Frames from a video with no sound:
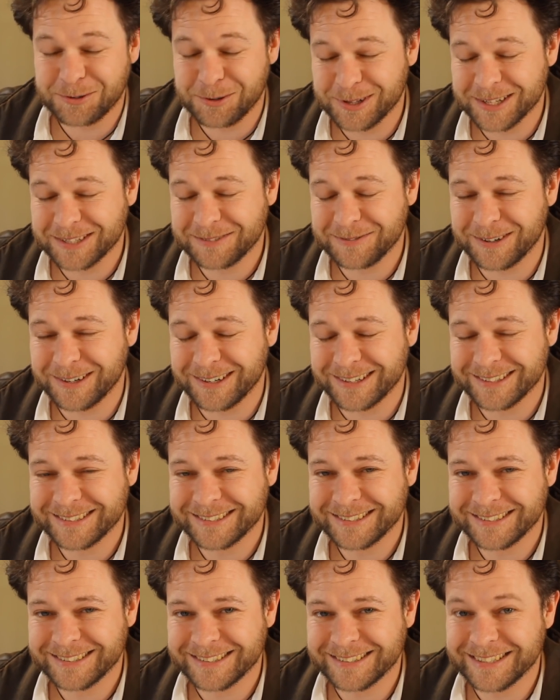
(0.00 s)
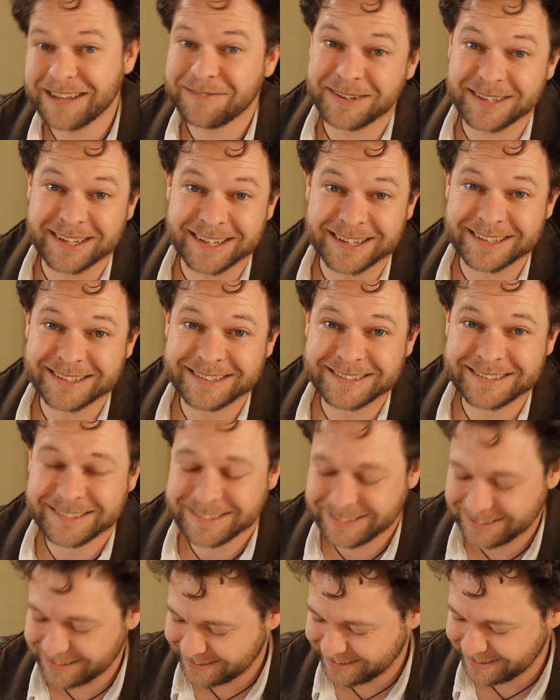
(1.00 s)
through this far, if he did.
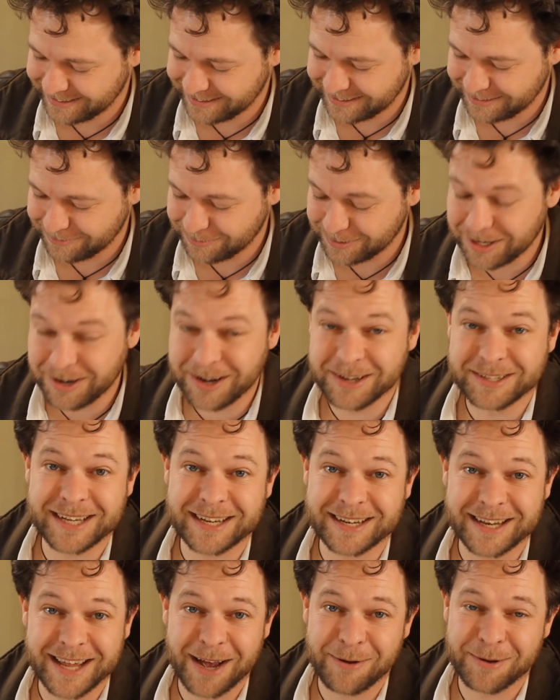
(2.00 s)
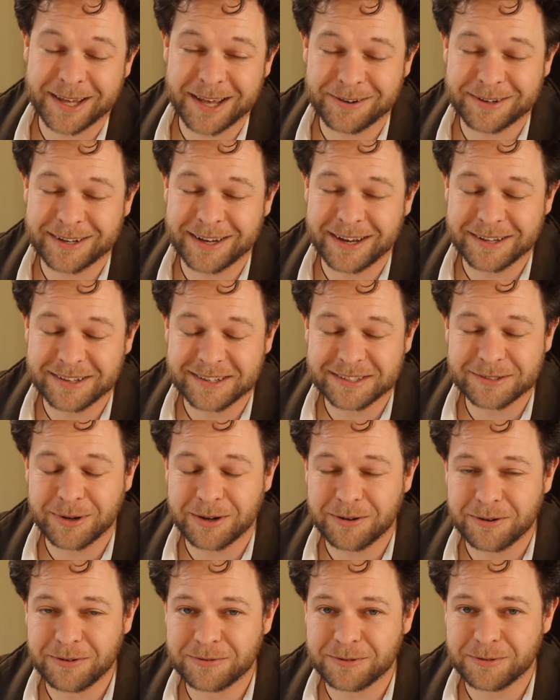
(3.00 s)
We don't know exactly how he calculated the
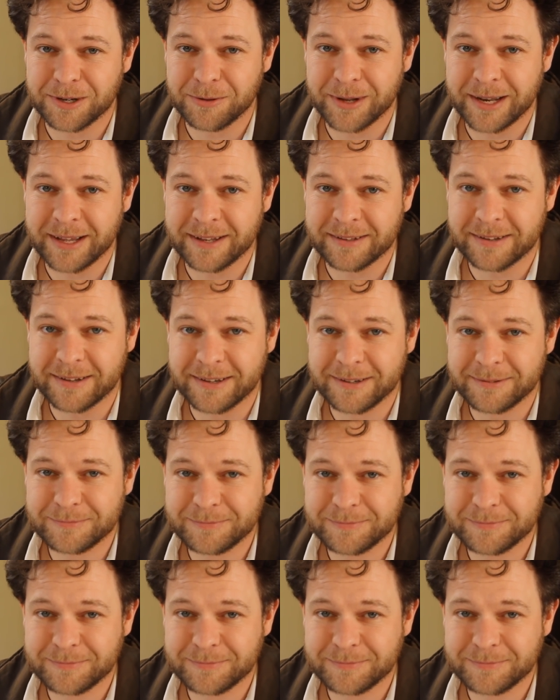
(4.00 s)
square root of 3 when he did it.